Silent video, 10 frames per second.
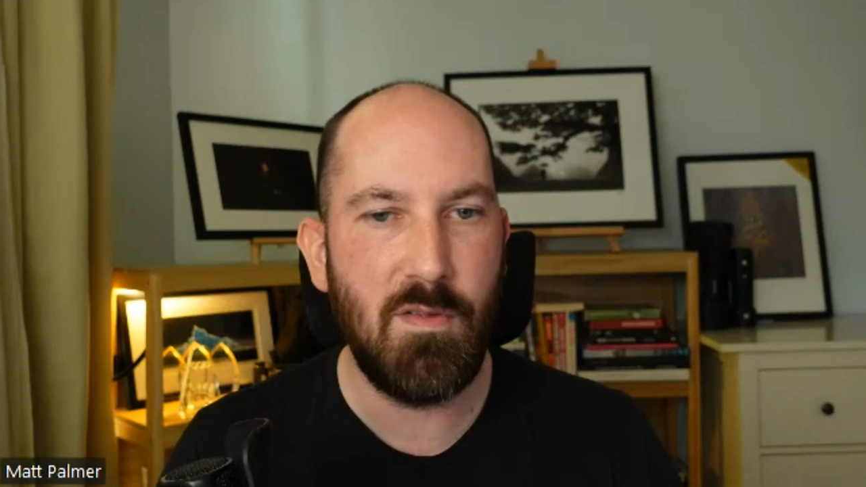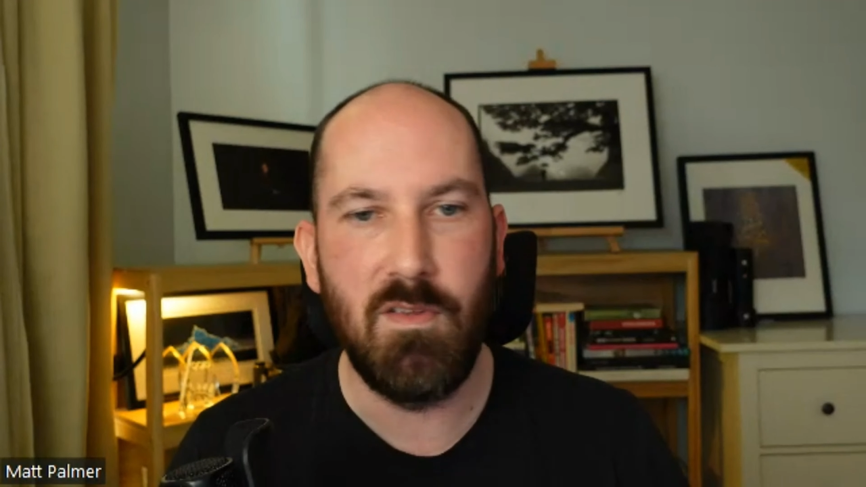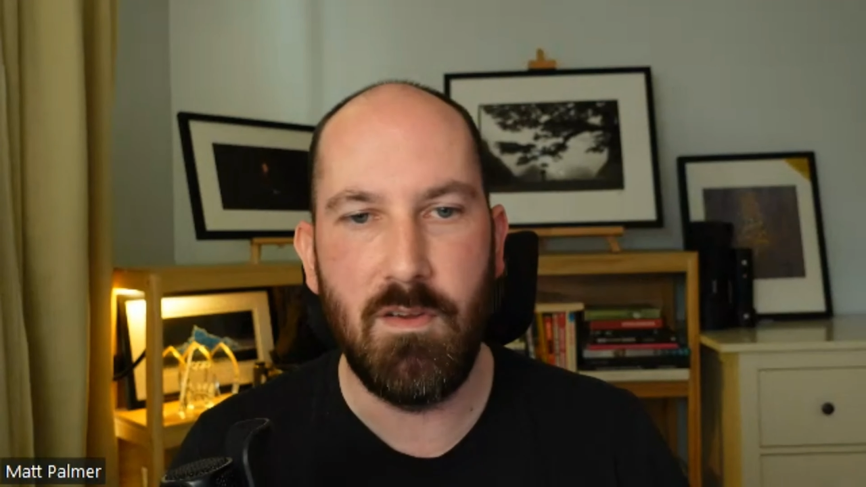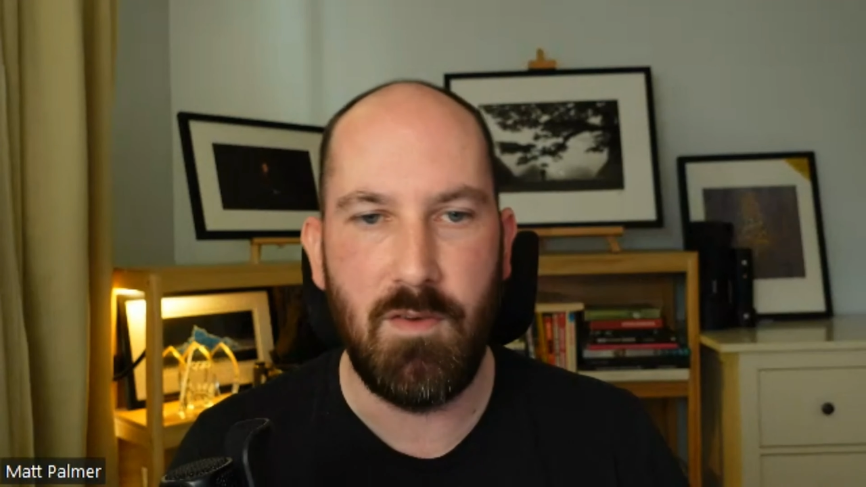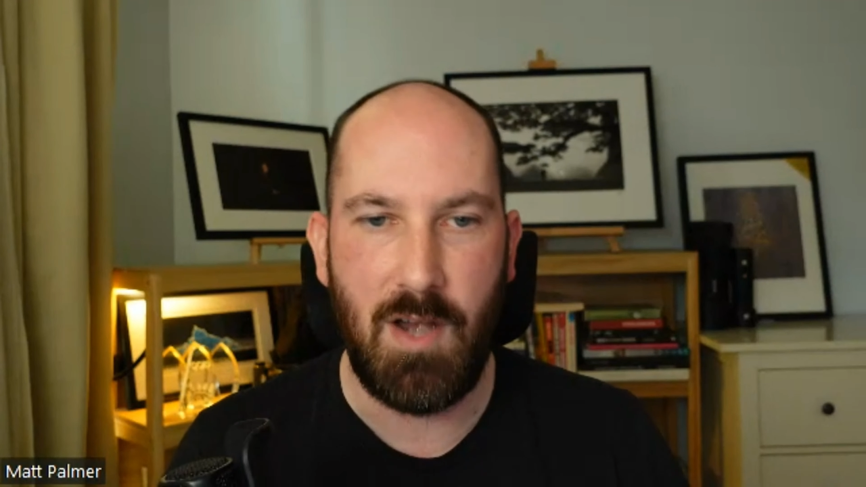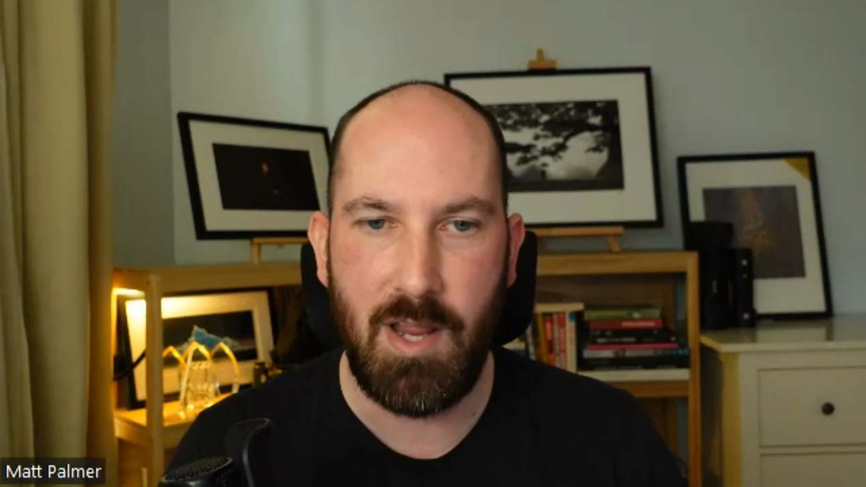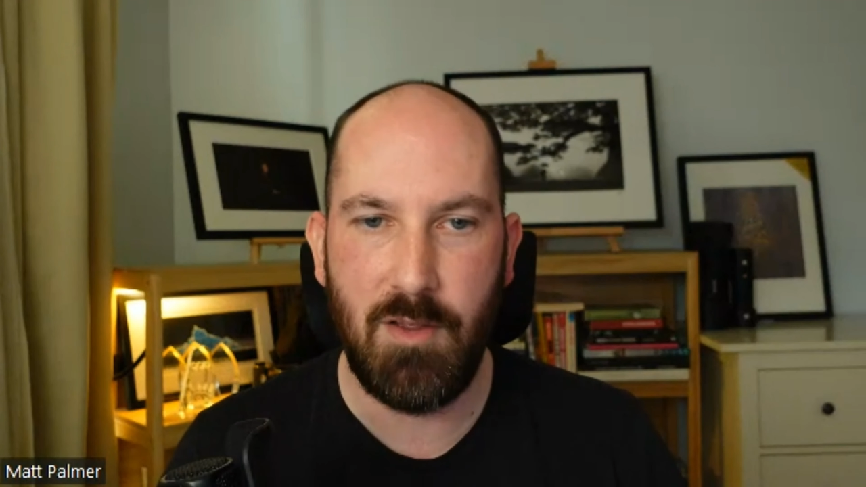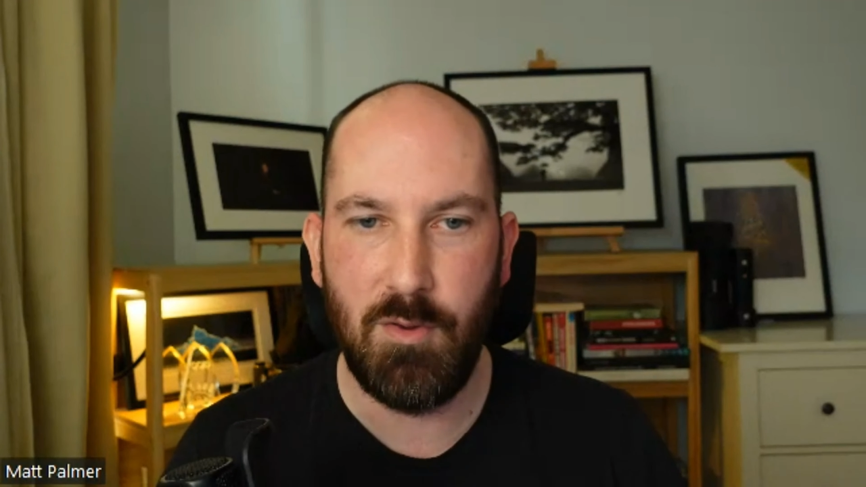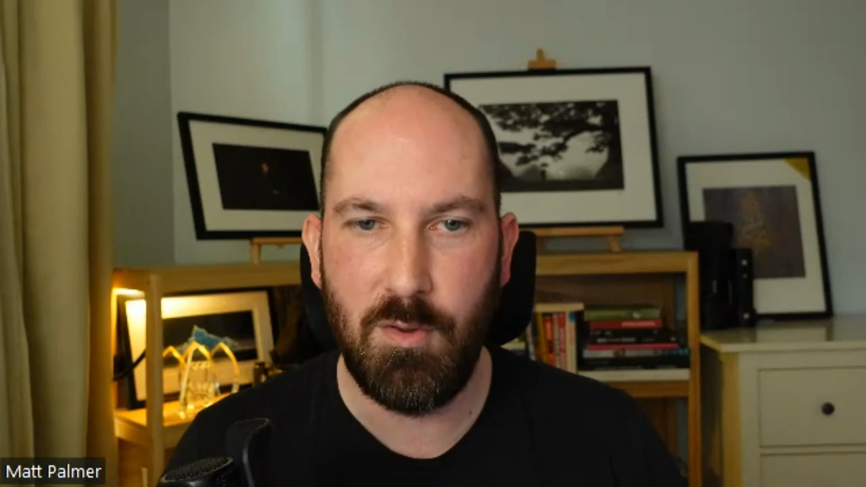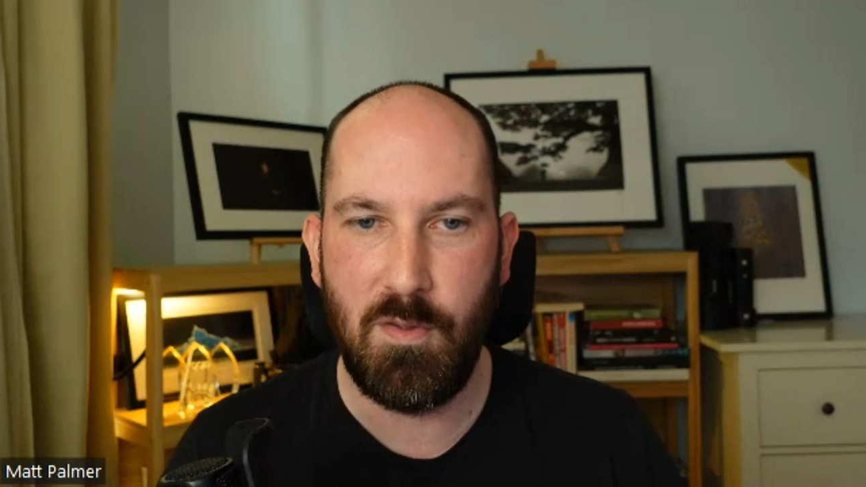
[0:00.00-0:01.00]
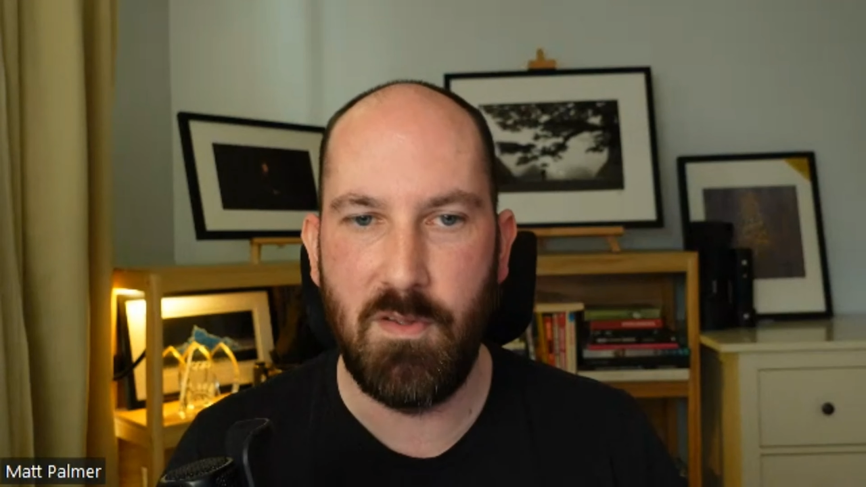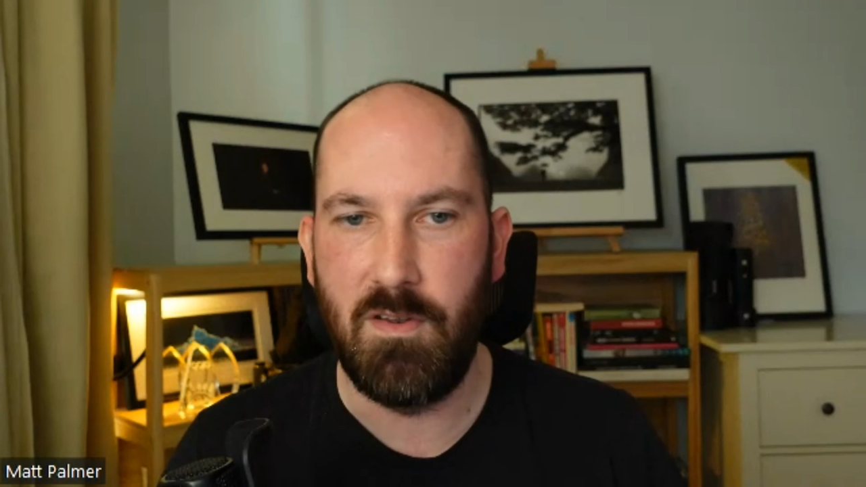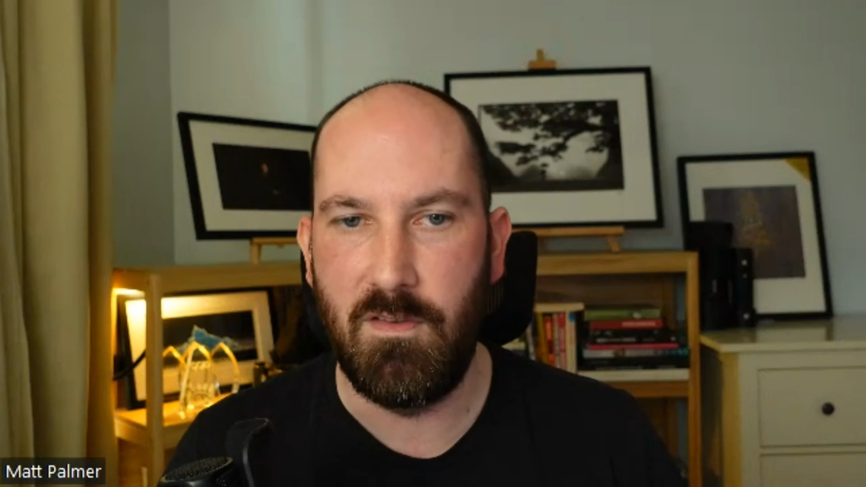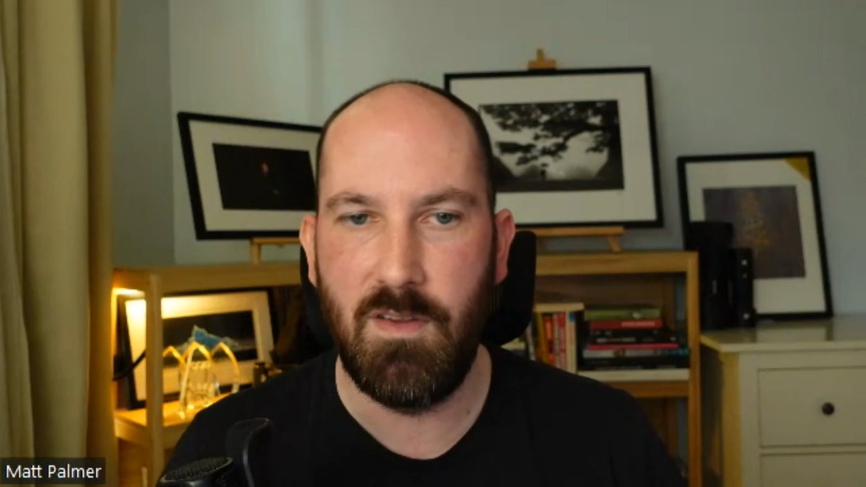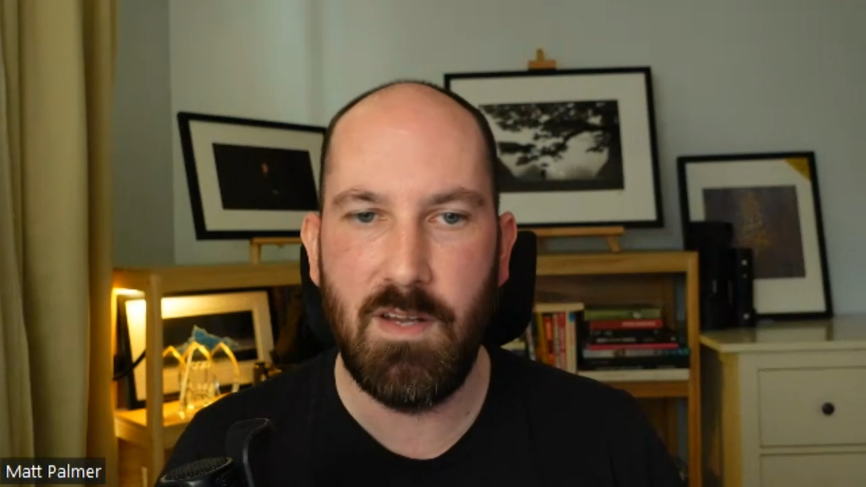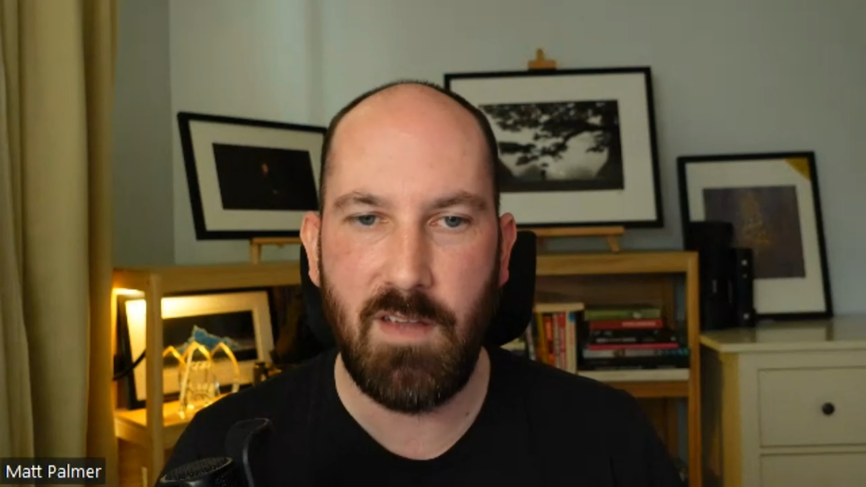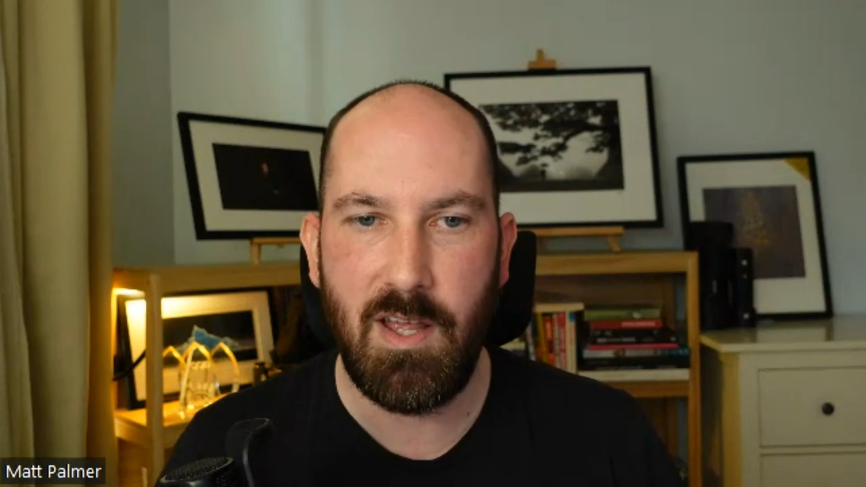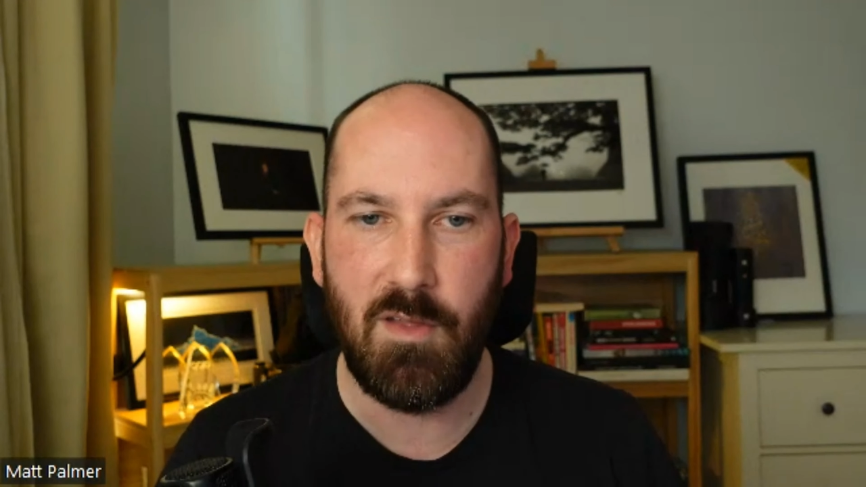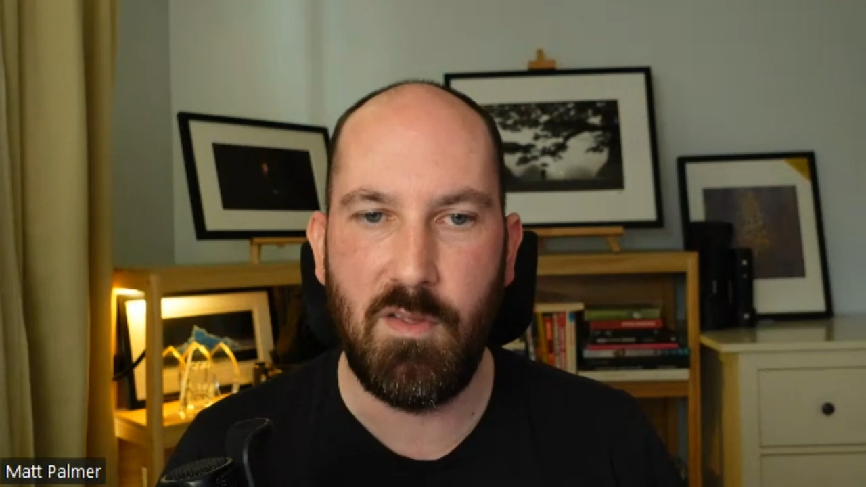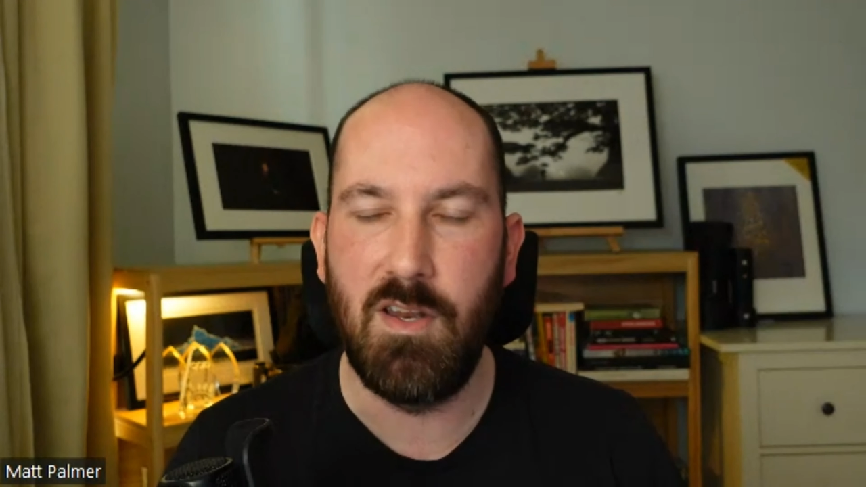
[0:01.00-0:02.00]
different angles and details
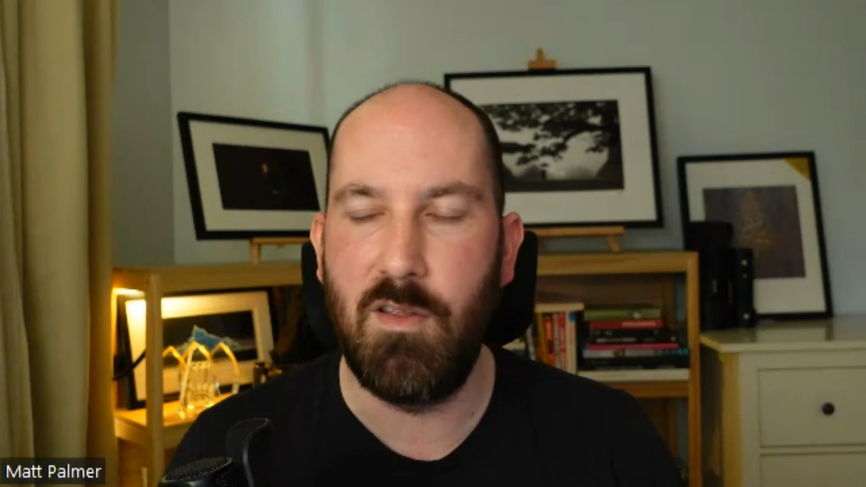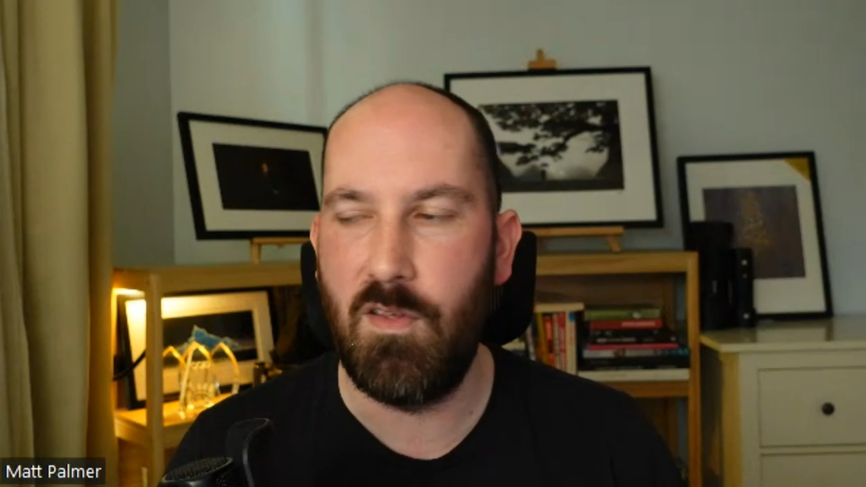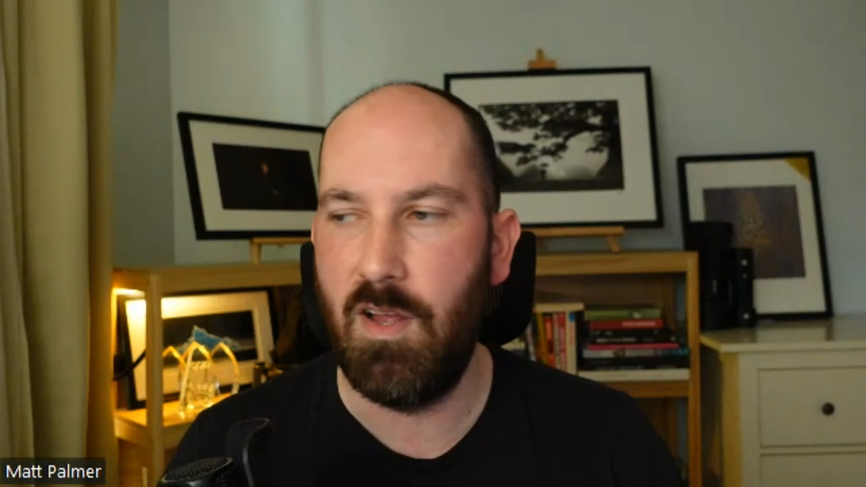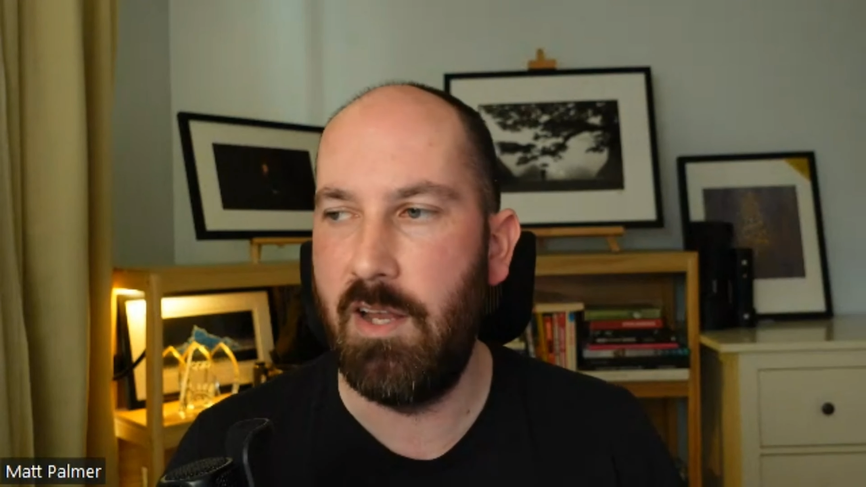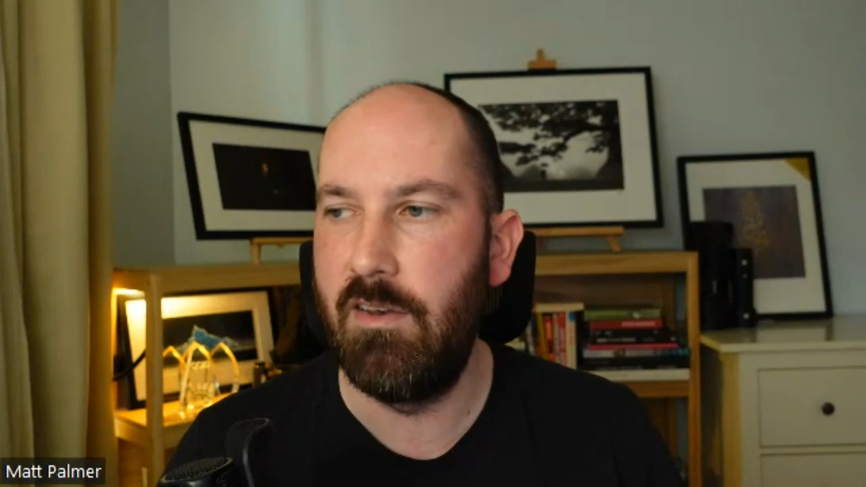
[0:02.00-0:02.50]
and inside.